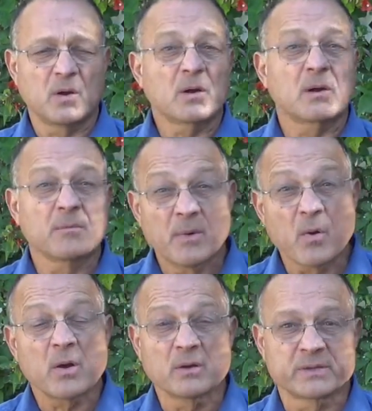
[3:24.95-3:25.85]
her
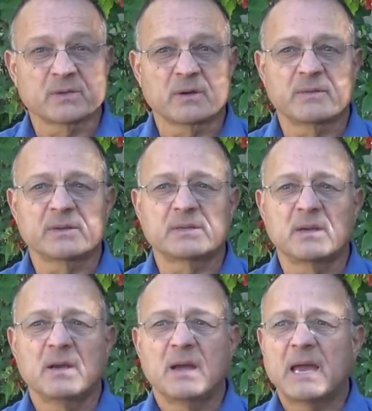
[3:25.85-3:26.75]
memorial service
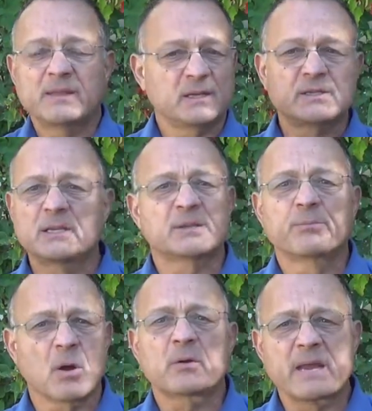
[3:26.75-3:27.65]
and this just
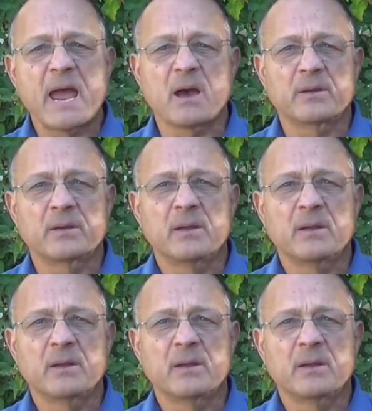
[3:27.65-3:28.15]
broke down.